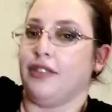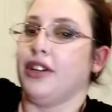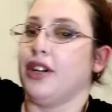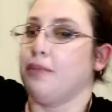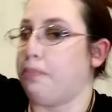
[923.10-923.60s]

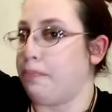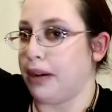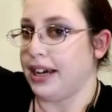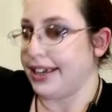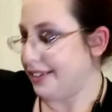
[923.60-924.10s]
Cover your
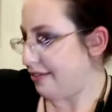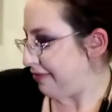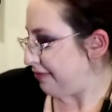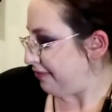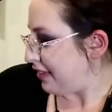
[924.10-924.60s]
butt.
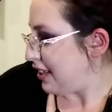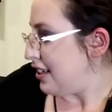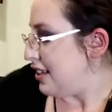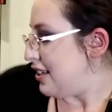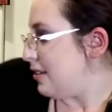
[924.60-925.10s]

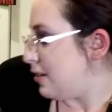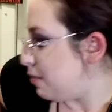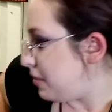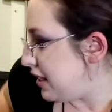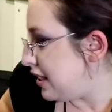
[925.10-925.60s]

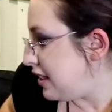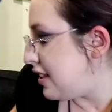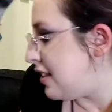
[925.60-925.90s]
You're being